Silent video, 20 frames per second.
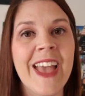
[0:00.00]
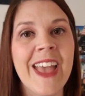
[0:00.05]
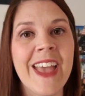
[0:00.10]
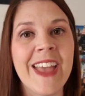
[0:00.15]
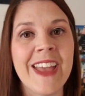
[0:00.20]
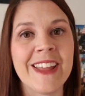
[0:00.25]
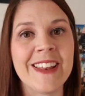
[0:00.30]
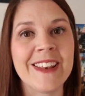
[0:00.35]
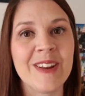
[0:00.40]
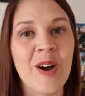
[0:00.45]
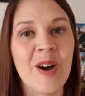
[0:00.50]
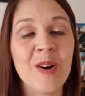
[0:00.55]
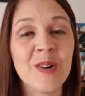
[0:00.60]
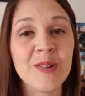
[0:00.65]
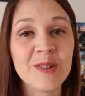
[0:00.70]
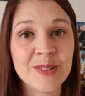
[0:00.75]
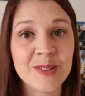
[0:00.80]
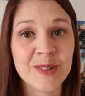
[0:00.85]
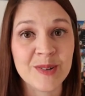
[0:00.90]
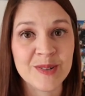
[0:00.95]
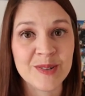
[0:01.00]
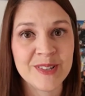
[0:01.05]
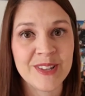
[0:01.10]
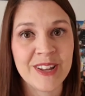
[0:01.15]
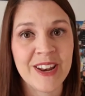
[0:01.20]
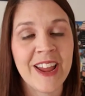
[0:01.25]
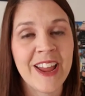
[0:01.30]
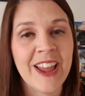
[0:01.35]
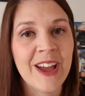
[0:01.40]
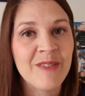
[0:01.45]
And also so
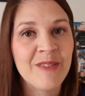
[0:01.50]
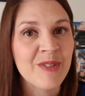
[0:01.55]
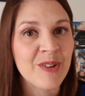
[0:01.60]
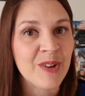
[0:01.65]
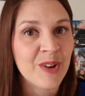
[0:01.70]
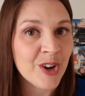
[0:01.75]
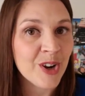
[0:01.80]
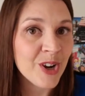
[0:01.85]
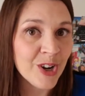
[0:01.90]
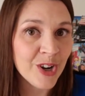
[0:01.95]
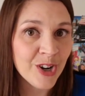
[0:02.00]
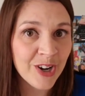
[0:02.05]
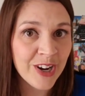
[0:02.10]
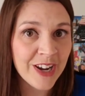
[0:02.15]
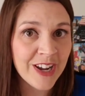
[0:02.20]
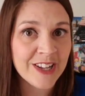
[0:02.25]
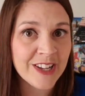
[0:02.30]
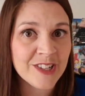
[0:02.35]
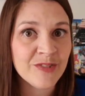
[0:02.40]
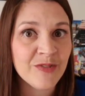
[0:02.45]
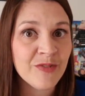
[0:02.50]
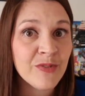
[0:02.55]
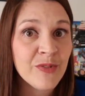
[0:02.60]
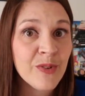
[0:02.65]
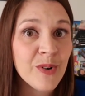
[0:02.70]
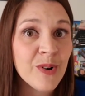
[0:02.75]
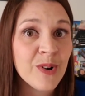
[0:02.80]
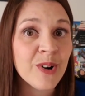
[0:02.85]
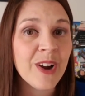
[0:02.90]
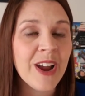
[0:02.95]
that I have the courage
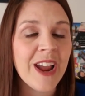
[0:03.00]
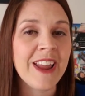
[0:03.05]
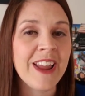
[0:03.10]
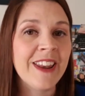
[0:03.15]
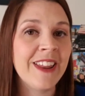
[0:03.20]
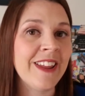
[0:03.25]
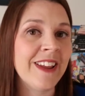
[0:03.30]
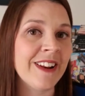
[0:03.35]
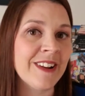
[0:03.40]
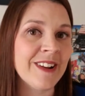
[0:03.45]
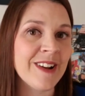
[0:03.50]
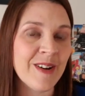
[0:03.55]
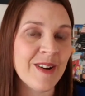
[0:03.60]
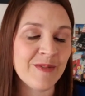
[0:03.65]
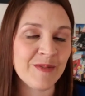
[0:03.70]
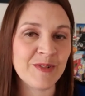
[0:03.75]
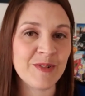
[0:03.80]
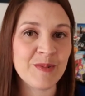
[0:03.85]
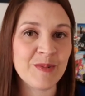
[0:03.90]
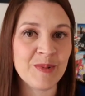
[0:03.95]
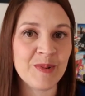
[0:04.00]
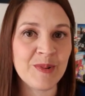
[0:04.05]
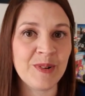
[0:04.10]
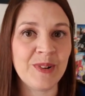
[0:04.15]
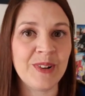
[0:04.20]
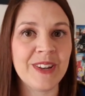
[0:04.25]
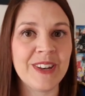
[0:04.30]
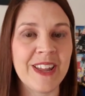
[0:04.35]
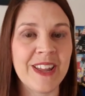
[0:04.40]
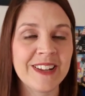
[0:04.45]
for any
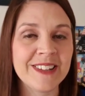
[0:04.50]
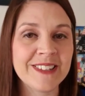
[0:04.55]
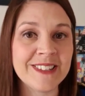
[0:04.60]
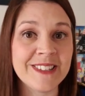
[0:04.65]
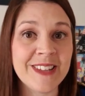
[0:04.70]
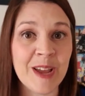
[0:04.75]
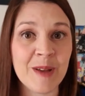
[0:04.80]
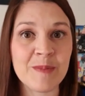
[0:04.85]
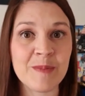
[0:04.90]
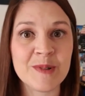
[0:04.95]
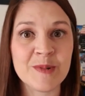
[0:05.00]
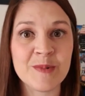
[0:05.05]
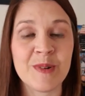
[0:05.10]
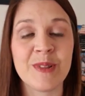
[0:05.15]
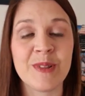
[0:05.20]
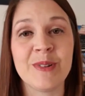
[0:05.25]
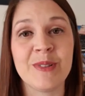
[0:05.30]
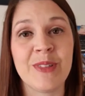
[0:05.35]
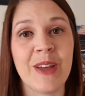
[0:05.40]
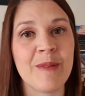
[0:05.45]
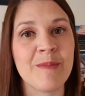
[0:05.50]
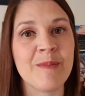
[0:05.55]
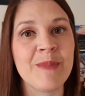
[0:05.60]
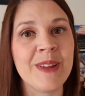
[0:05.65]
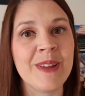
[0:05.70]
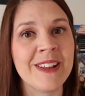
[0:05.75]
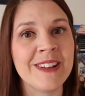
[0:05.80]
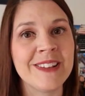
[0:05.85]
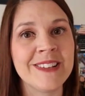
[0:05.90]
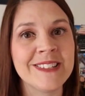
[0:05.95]
uncomfortable next steps, whether that
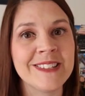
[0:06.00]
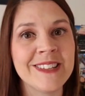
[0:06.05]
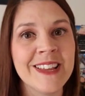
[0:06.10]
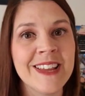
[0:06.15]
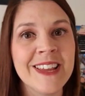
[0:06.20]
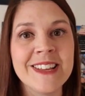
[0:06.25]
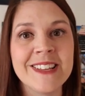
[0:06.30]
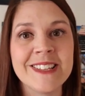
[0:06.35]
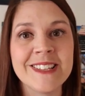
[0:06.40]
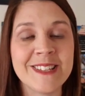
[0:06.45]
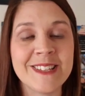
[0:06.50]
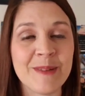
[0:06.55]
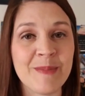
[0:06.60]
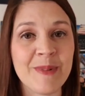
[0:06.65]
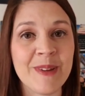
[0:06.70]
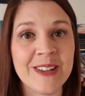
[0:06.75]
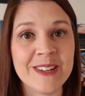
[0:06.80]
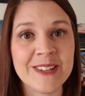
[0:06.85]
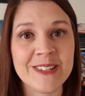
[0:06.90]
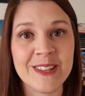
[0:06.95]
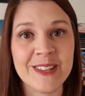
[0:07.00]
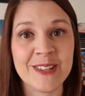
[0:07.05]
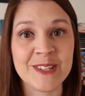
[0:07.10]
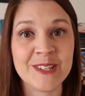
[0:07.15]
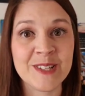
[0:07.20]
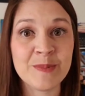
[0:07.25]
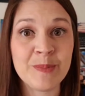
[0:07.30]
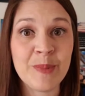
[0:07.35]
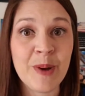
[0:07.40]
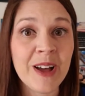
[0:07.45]
means stepping into the
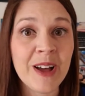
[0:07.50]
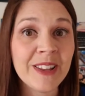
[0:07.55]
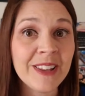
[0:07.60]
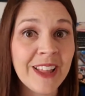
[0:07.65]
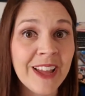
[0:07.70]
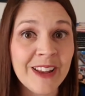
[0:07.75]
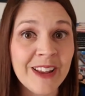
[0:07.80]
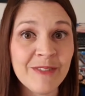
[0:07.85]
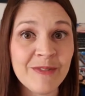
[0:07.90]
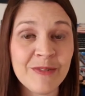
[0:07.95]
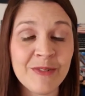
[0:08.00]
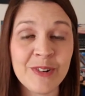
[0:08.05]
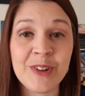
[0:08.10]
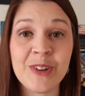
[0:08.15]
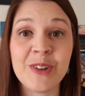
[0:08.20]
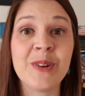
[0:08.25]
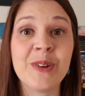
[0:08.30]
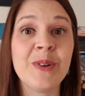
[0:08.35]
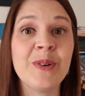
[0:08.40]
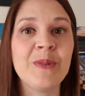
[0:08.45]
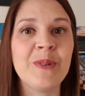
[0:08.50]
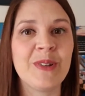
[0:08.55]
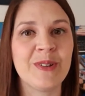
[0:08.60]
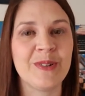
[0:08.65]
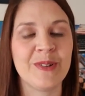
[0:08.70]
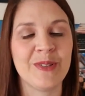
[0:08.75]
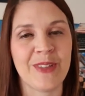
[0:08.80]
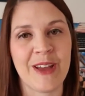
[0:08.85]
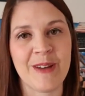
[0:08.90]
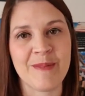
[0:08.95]
spotlight for you,
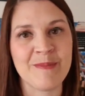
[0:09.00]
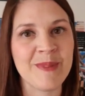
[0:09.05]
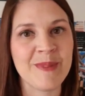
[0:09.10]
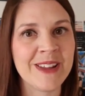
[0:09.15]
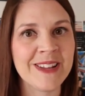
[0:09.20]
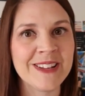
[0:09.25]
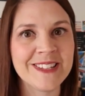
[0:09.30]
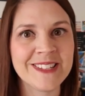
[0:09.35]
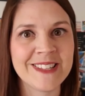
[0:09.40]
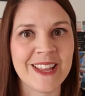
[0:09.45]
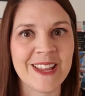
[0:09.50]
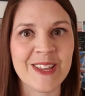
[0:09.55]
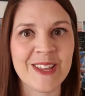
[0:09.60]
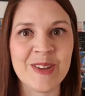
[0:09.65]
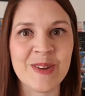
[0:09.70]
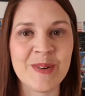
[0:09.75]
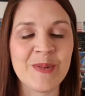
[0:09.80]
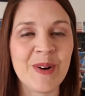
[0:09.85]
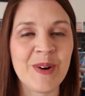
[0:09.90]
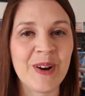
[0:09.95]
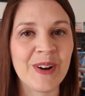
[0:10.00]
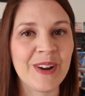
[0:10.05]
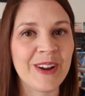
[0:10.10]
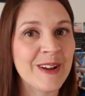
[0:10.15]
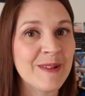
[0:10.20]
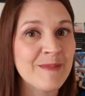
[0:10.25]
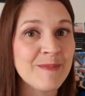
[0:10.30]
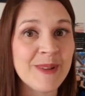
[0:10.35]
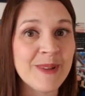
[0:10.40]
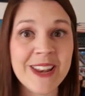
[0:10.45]
whether that means that you are
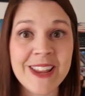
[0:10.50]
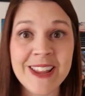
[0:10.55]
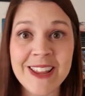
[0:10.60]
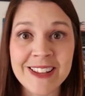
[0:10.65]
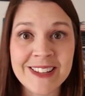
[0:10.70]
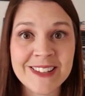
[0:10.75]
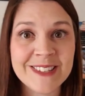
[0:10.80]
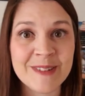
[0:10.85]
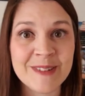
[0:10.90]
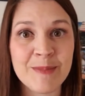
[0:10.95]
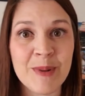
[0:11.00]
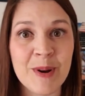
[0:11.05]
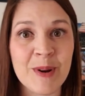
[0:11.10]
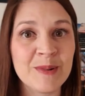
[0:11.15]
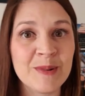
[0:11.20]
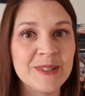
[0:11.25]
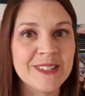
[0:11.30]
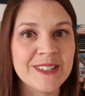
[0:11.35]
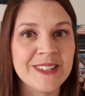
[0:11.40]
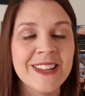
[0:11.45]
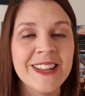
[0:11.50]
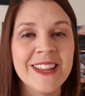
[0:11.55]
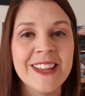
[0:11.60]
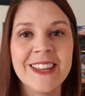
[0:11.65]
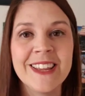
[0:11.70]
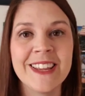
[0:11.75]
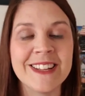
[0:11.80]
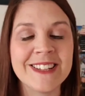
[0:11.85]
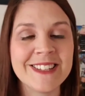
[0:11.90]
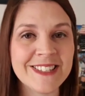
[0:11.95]
committing to post
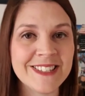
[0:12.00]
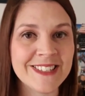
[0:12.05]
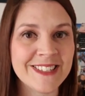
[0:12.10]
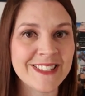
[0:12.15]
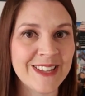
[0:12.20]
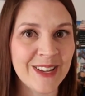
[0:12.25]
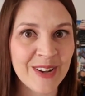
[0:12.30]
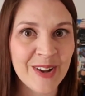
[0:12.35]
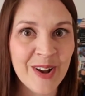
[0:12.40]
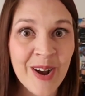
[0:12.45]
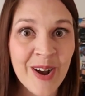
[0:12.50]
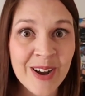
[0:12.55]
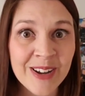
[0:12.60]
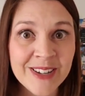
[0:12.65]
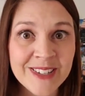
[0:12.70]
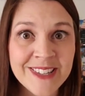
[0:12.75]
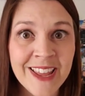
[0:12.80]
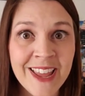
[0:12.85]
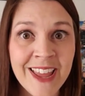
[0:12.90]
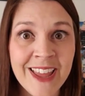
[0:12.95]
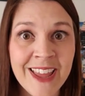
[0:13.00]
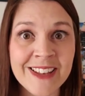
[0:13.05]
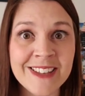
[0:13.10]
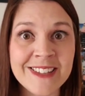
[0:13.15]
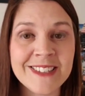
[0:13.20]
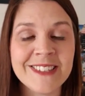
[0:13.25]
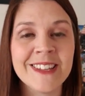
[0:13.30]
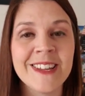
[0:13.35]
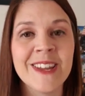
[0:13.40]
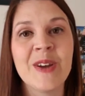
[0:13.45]
consistent
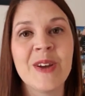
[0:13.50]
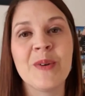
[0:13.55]
content,